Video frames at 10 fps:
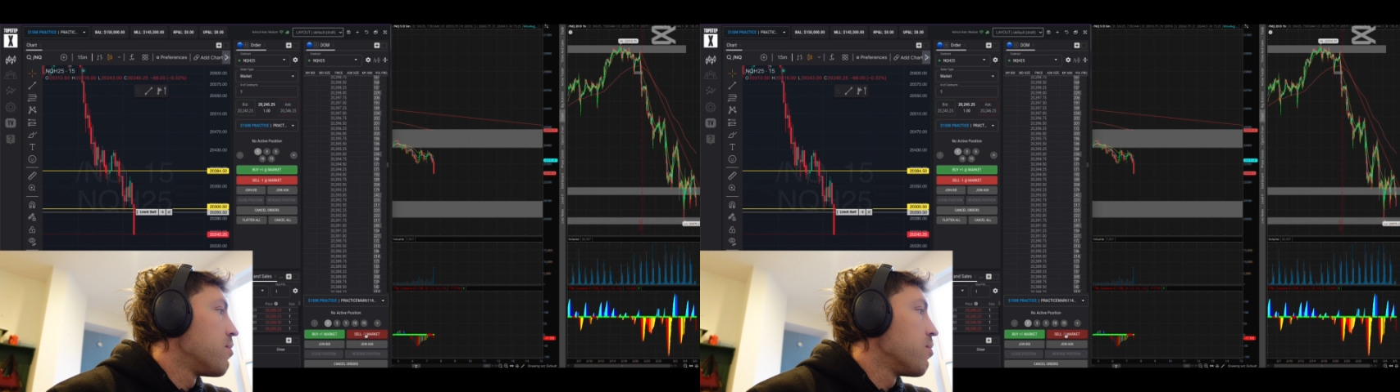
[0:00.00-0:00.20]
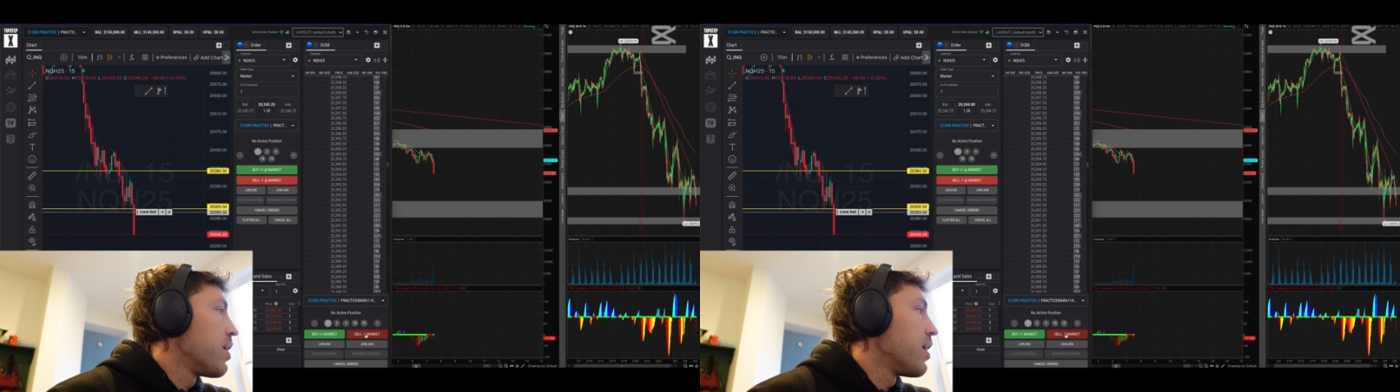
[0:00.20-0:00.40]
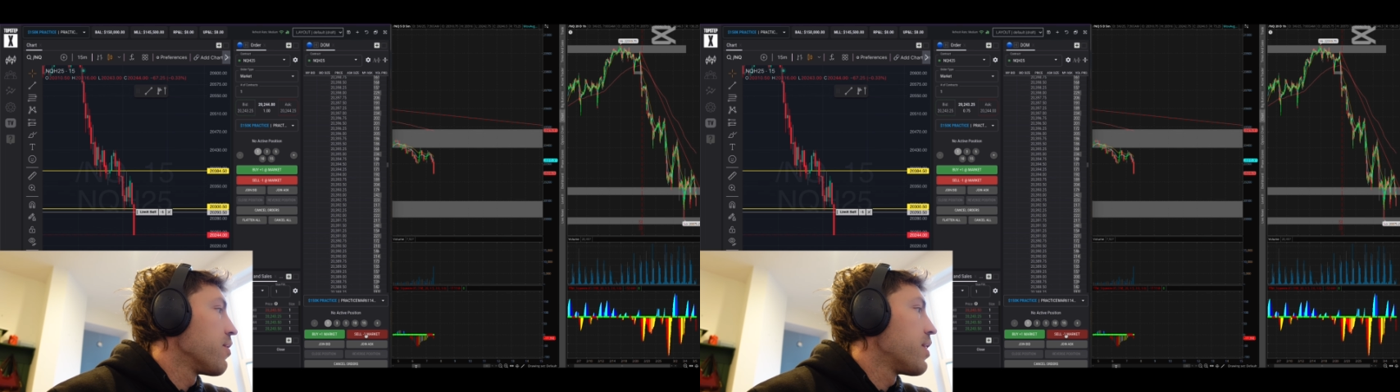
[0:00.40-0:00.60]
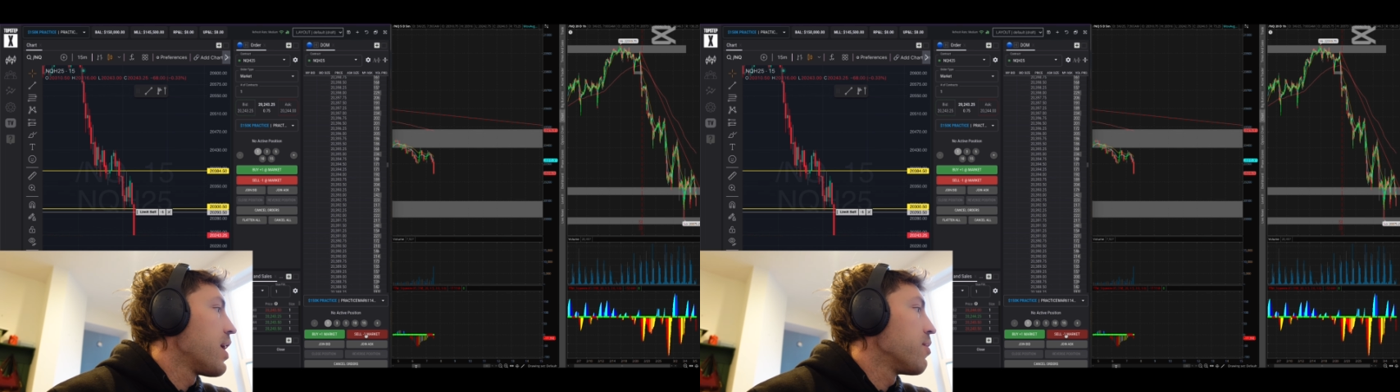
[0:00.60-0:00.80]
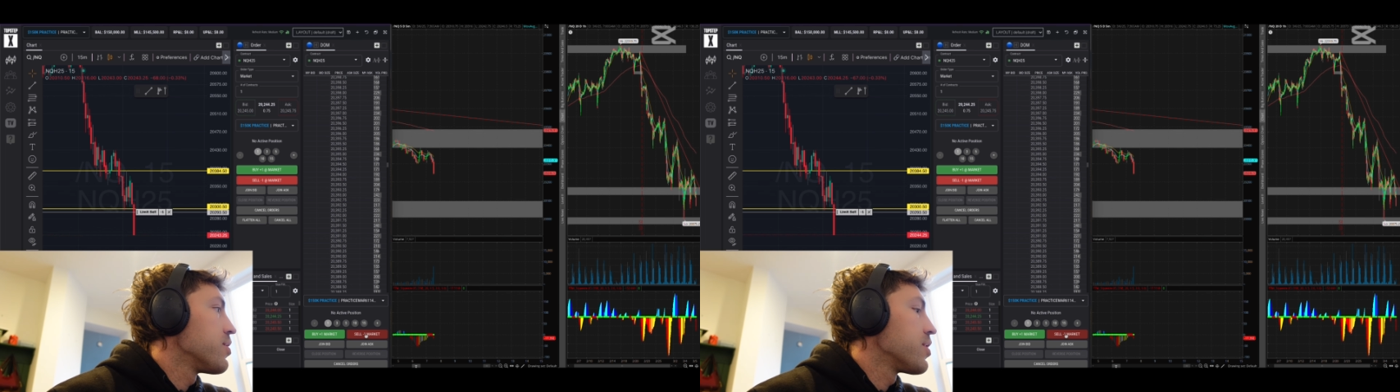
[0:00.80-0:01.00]
Wow,
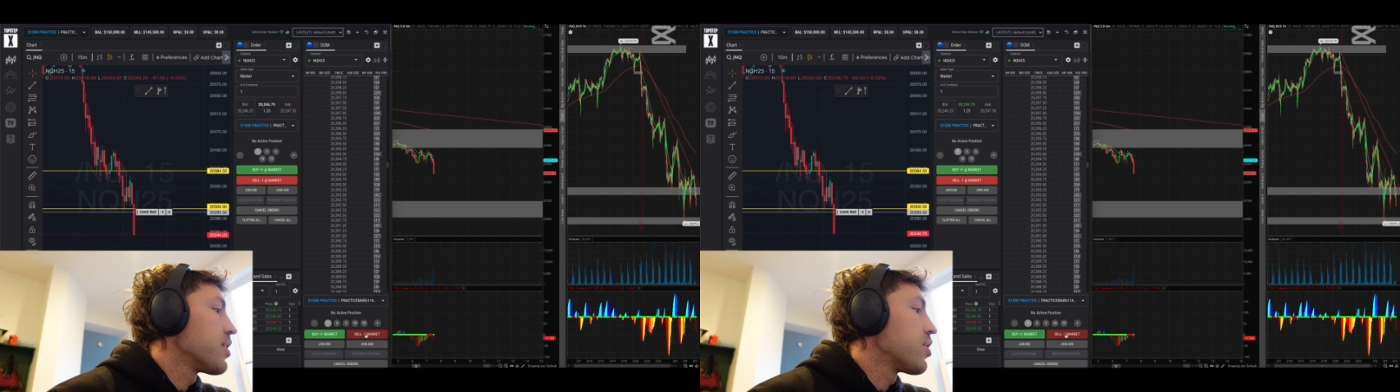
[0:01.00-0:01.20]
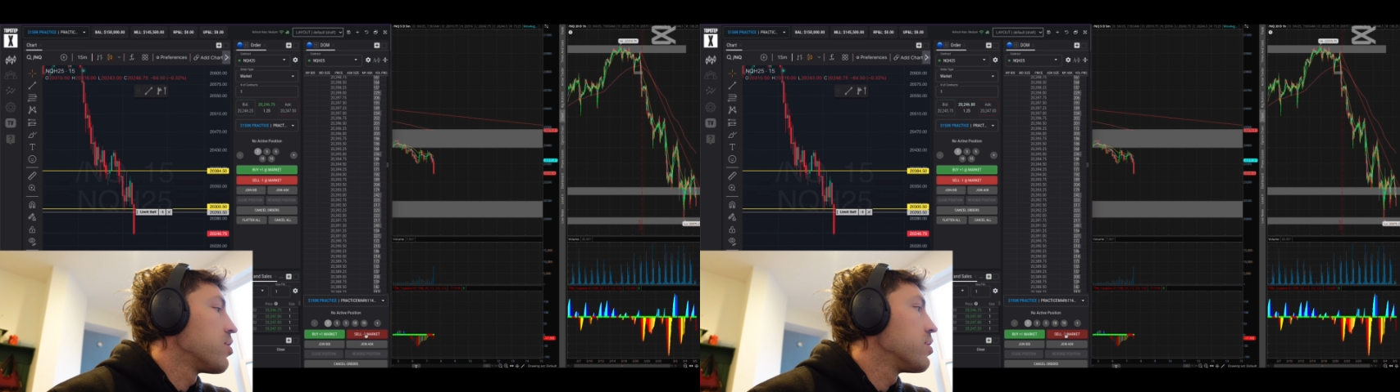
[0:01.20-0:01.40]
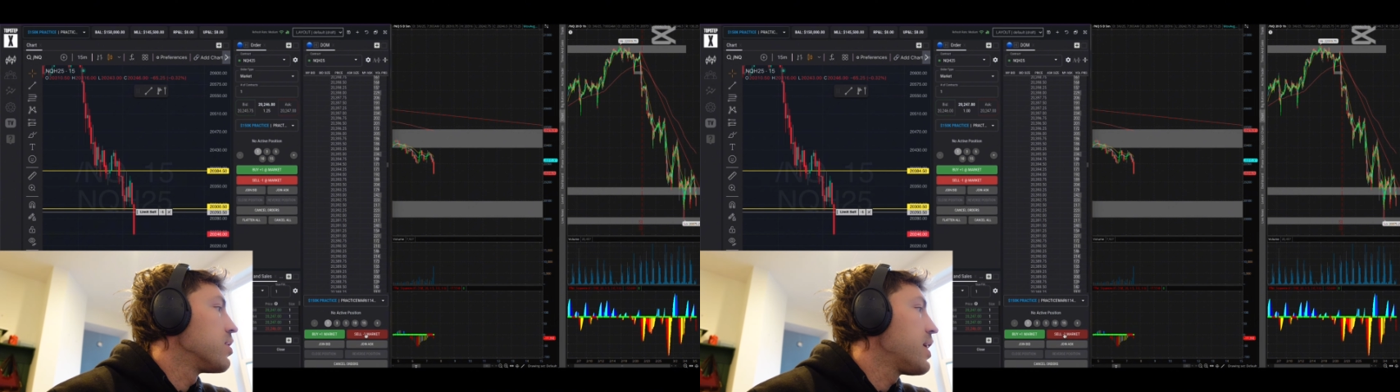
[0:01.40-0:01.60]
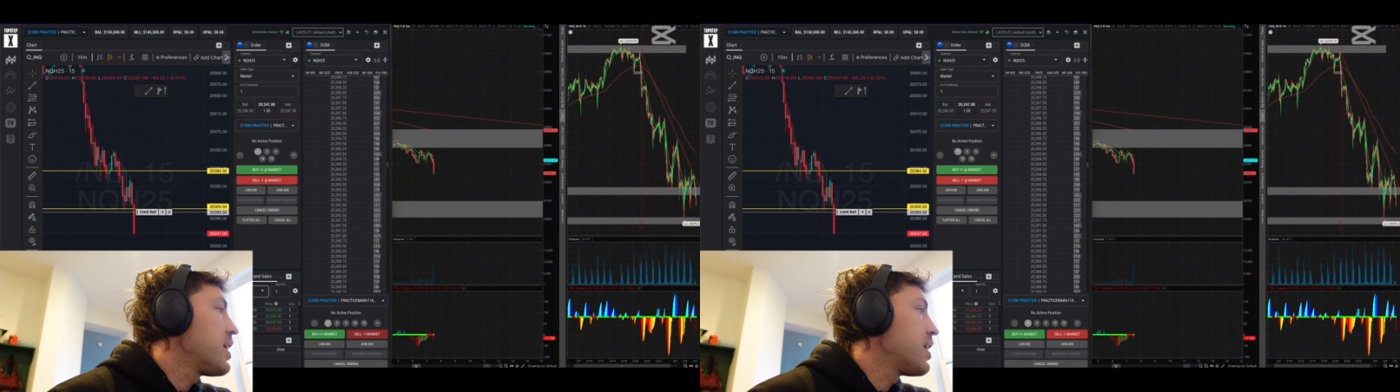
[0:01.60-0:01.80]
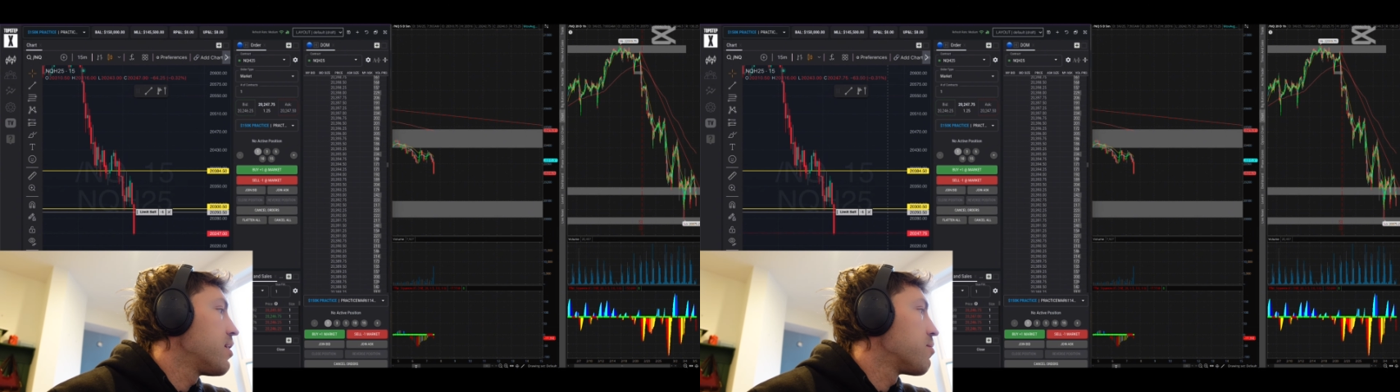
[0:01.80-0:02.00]
that was a
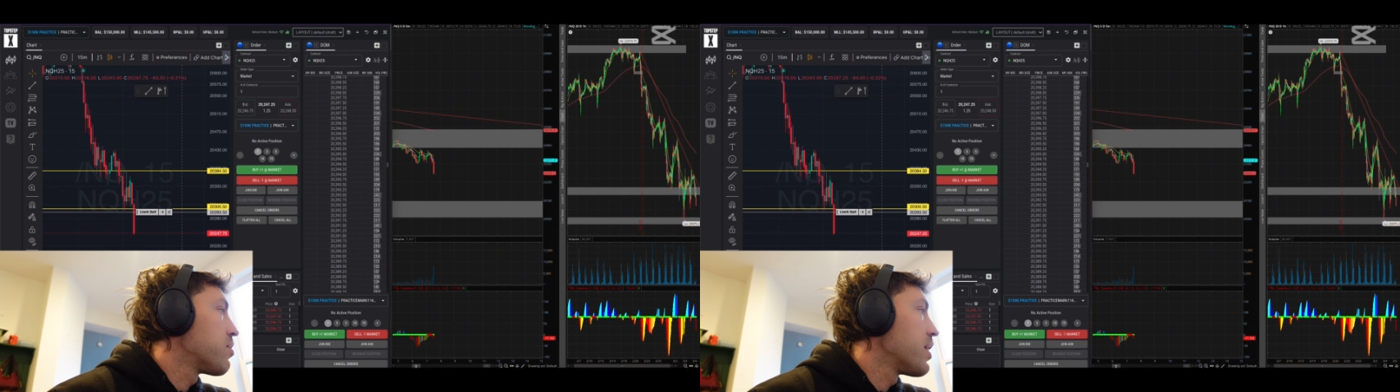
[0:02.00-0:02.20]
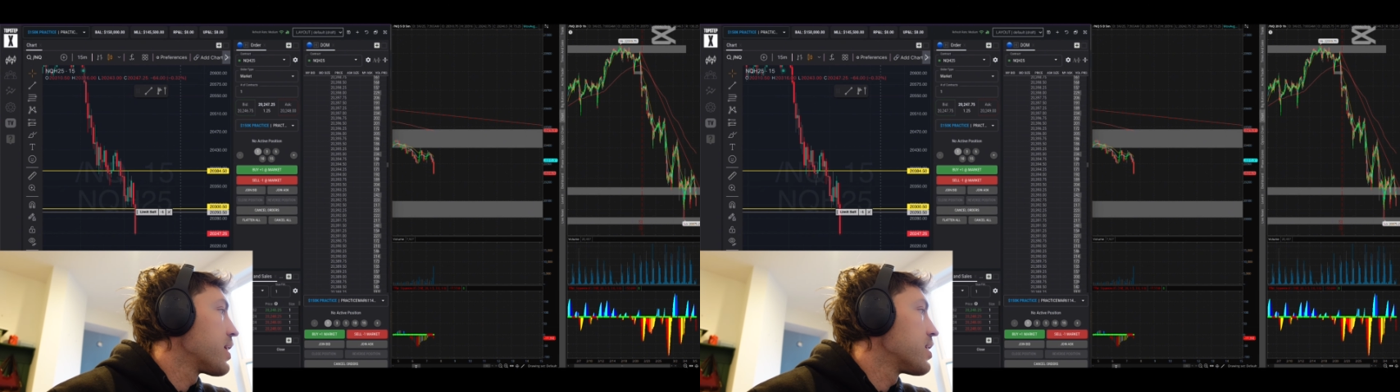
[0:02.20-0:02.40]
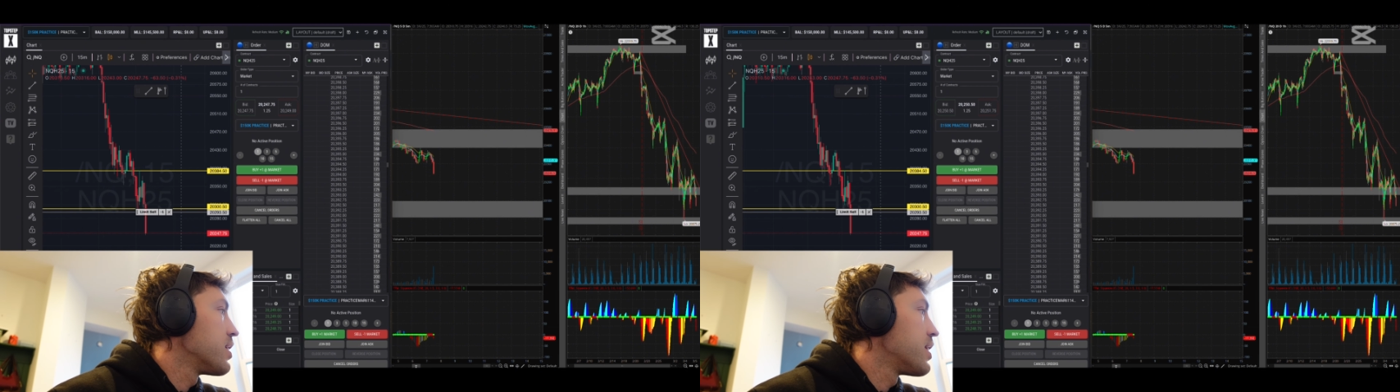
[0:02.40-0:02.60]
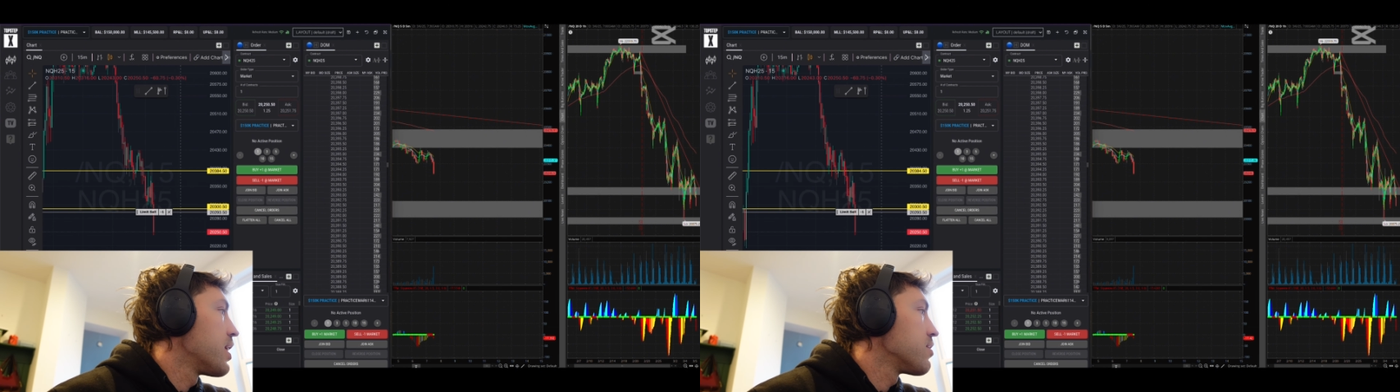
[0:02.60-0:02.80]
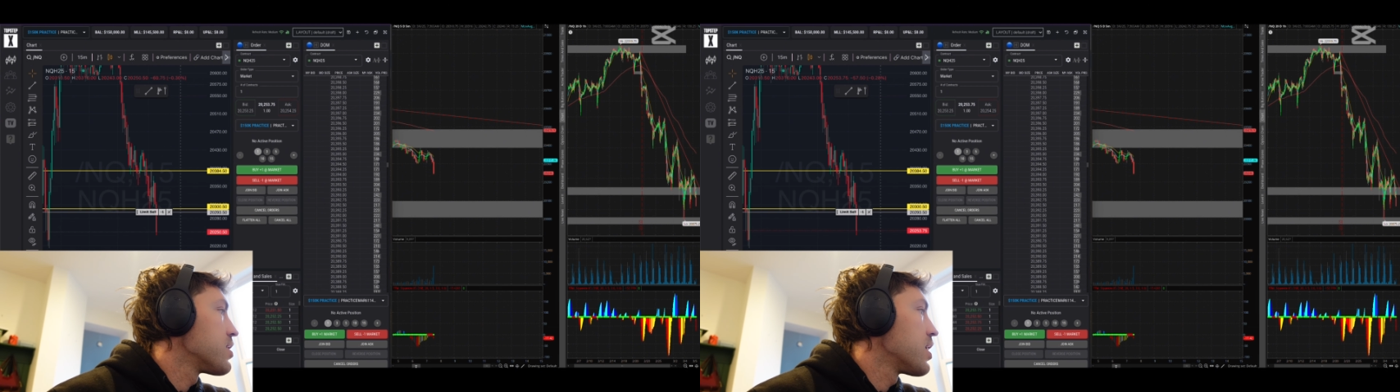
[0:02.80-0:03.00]
clean break to the
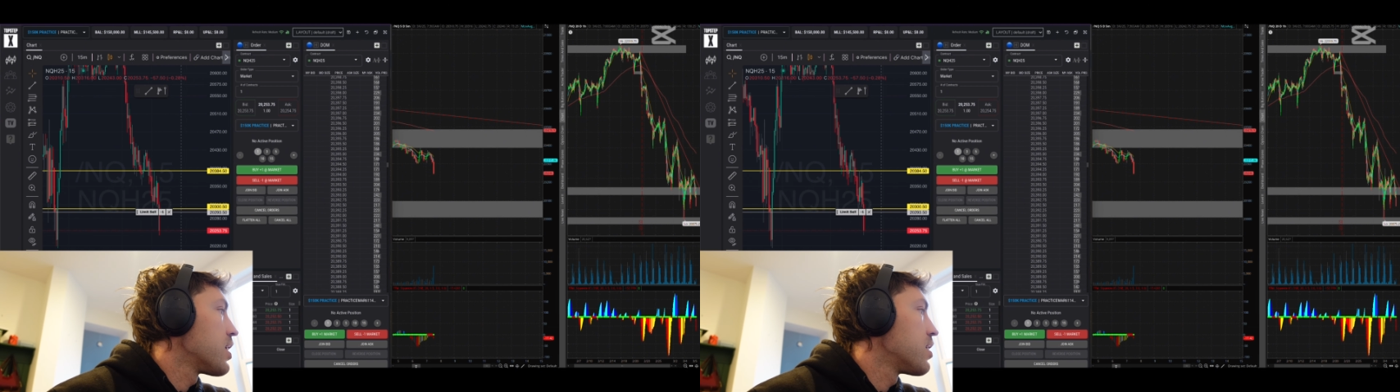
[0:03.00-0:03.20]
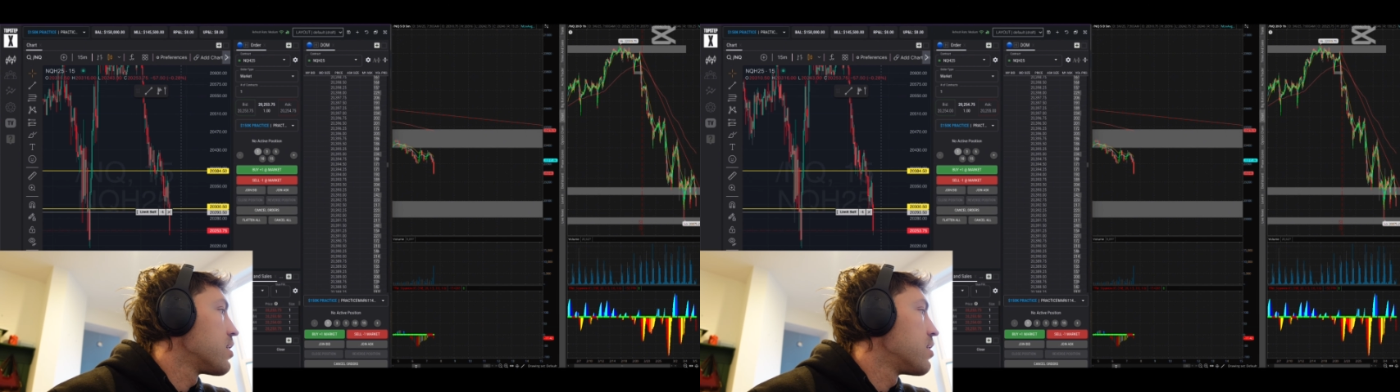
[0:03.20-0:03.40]
downside.